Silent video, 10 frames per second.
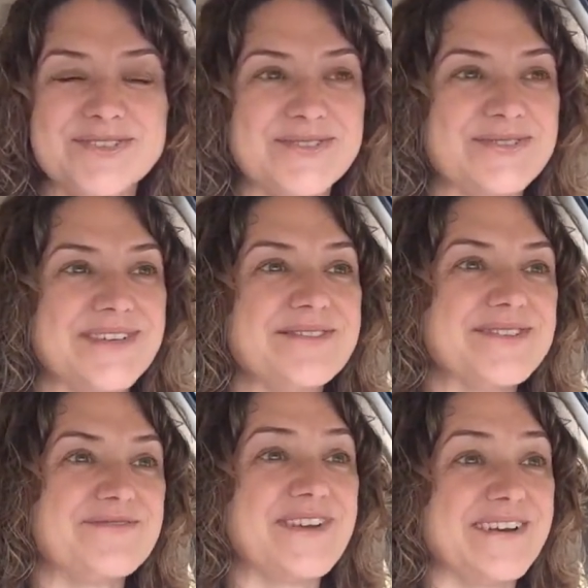so it
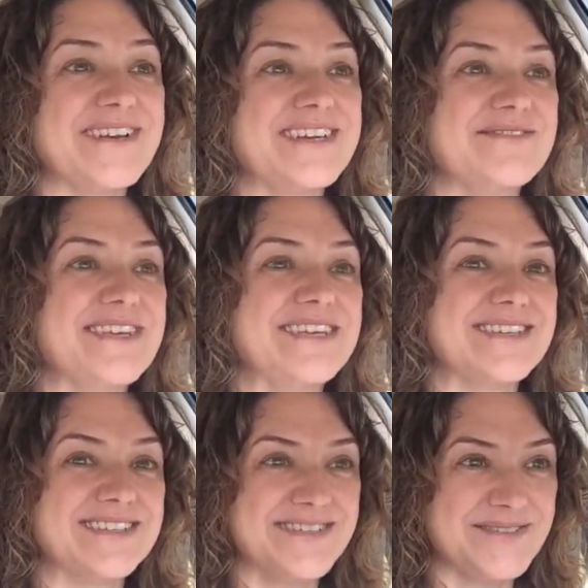was very
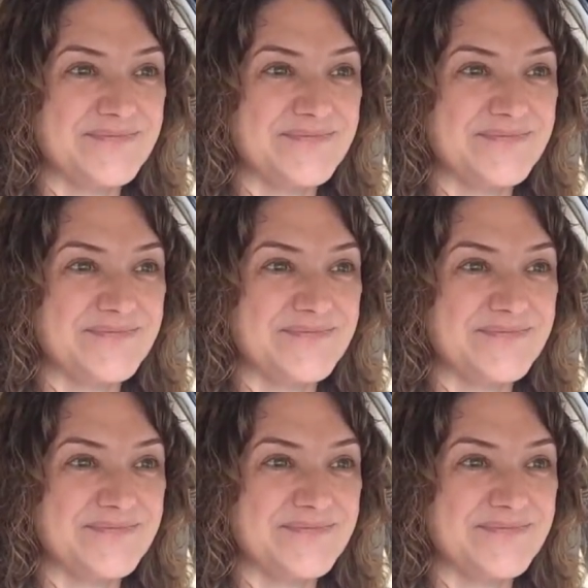convenient.